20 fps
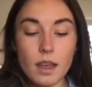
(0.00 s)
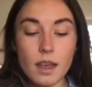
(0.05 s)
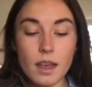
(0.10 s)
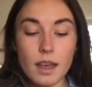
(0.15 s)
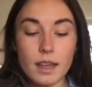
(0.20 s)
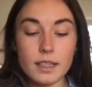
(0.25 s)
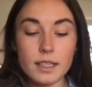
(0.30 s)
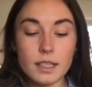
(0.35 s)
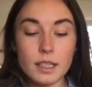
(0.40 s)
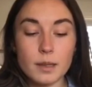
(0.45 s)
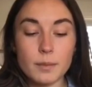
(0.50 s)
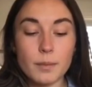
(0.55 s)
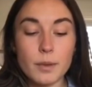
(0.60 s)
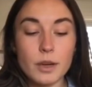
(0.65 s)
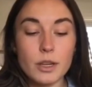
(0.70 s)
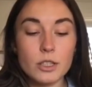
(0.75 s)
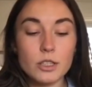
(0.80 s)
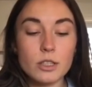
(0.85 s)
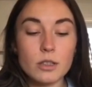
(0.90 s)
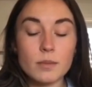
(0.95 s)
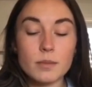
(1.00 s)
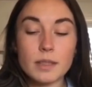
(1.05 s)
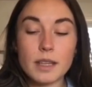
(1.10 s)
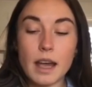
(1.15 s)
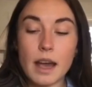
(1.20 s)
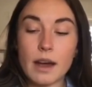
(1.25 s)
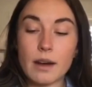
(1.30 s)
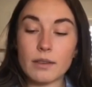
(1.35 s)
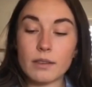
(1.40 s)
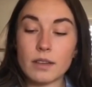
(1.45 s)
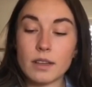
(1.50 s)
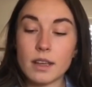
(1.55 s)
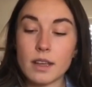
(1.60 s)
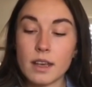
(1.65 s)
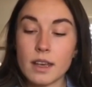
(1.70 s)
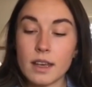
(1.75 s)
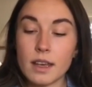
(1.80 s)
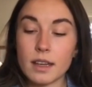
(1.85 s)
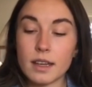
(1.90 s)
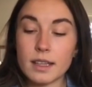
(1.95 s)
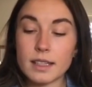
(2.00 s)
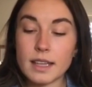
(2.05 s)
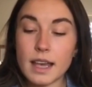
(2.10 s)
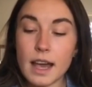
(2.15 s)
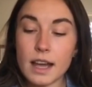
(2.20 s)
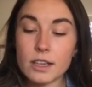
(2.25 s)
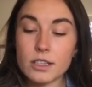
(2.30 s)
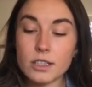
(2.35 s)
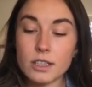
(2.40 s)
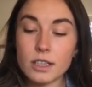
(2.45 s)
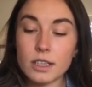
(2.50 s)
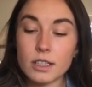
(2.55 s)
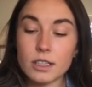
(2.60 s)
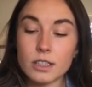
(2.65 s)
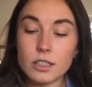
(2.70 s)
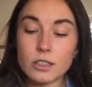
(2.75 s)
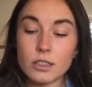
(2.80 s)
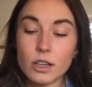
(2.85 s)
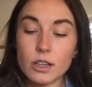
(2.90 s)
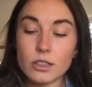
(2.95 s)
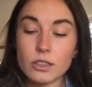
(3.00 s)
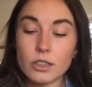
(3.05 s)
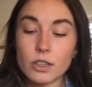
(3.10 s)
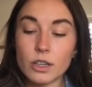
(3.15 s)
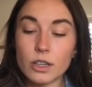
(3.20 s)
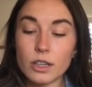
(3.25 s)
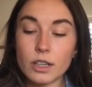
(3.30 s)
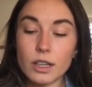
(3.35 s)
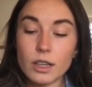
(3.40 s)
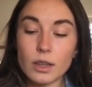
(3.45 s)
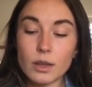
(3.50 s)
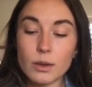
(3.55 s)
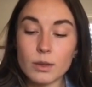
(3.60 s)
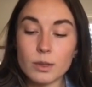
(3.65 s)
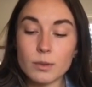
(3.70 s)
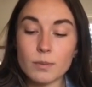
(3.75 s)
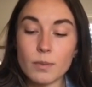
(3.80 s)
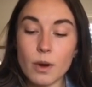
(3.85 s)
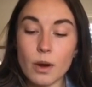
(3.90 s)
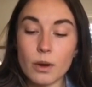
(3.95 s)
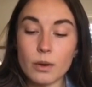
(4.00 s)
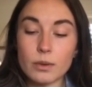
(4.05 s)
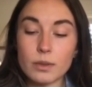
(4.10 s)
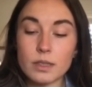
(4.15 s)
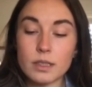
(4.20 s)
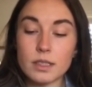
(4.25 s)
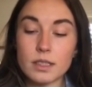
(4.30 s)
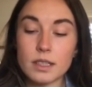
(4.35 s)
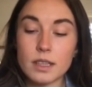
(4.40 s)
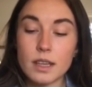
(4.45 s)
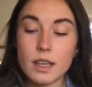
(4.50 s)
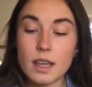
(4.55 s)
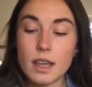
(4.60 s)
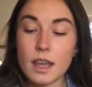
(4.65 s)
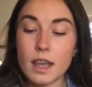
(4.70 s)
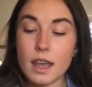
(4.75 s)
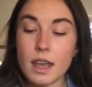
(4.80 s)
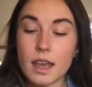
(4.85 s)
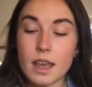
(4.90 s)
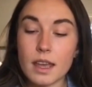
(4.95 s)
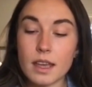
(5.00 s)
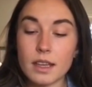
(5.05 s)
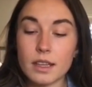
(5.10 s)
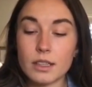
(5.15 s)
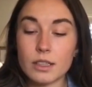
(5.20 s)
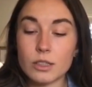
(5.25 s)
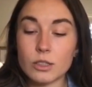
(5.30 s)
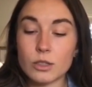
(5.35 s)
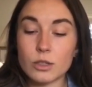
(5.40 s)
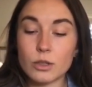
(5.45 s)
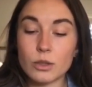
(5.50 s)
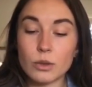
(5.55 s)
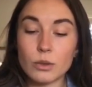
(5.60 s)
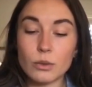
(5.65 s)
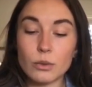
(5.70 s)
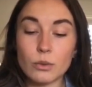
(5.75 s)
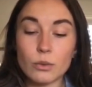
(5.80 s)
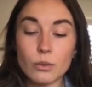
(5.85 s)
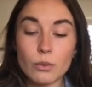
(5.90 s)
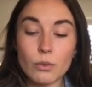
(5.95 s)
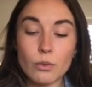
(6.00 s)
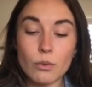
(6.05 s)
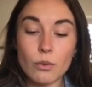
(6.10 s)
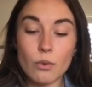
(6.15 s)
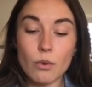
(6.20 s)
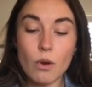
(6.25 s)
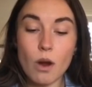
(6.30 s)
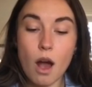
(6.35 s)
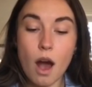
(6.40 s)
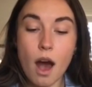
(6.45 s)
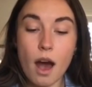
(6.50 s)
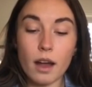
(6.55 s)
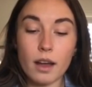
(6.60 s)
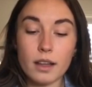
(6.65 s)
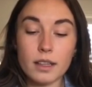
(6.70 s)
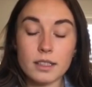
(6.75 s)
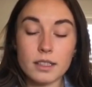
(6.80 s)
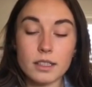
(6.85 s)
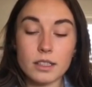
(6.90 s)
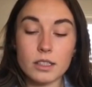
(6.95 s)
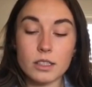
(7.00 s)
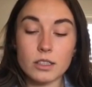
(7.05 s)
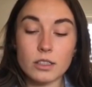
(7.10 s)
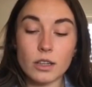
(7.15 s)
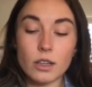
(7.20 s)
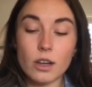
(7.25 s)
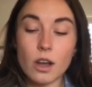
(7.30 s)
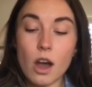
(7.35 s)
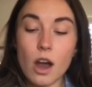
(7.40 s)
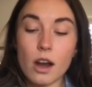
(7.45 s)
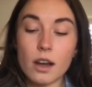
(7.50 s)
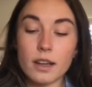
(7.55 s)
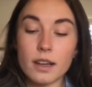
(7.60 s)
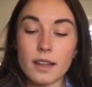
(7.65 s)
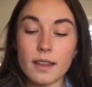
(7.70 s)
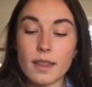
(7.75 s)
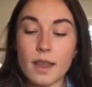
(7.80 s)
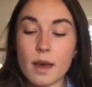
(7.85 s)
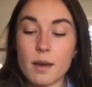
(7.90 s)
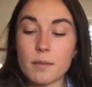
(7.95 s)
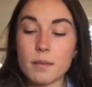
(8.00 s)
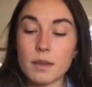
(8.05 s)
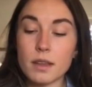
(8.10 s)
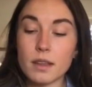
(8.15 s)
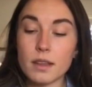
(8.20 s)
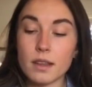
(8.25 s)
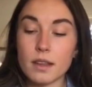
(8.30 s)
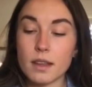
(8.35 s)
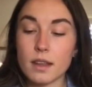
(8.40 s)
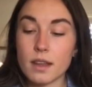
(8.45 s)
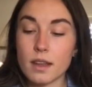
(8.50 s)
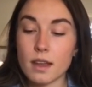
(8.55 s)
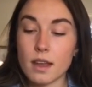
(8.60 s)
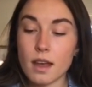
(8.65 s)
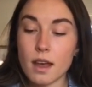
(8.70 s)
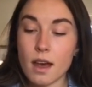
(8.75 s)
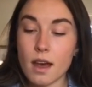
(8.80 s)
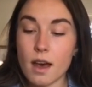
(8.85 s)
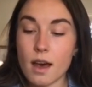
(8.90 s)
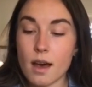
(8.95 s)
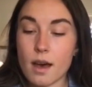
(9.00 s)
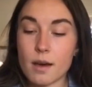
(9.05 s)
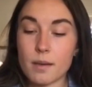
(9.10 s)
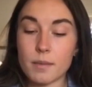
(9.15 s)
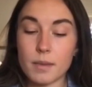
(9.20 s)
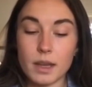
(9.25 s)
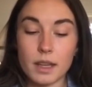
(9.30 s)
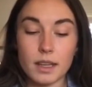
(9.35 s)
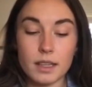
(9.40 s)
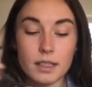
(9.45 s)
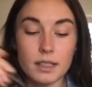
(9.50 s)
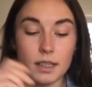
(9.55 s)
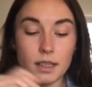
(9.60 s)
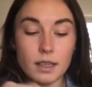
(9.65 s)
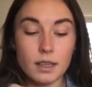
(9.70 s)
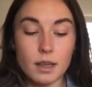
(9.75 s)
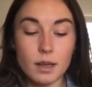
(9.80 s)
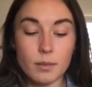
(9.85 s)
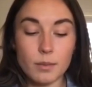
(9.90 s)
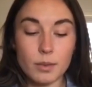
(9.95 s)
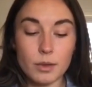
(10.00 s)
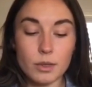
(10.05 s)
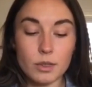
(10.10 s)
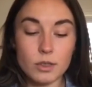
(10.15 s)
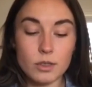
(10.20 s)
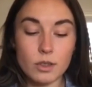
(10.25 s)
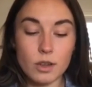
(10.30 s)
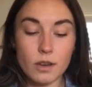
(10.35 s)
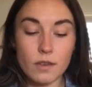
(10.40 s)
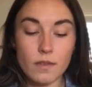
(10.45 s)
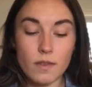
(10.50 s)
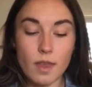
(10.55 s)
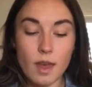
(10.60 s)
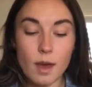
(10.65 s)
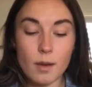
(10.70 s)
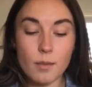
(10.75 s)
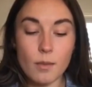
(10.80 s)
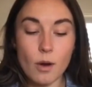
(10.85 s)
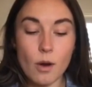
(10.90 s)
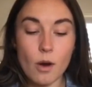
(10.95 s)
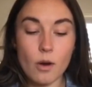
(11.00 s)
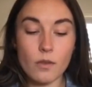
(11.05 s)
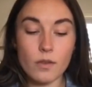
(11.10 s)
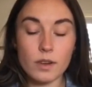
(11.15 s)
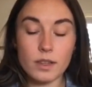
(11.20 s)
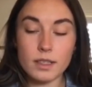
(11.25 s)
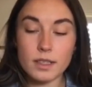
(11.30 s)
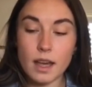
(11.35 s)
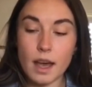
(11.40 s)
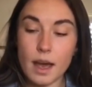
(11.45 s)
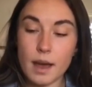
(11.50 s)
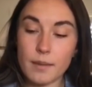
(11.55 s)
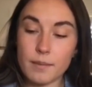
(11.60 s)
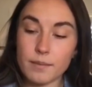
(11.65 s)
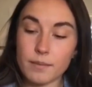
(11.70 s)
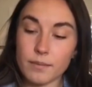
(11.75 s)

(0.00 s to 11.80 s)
It's going to push them down, and it's actually going to start turning those bones into rock. It's going to start hardening them, and it's going to preserve them over time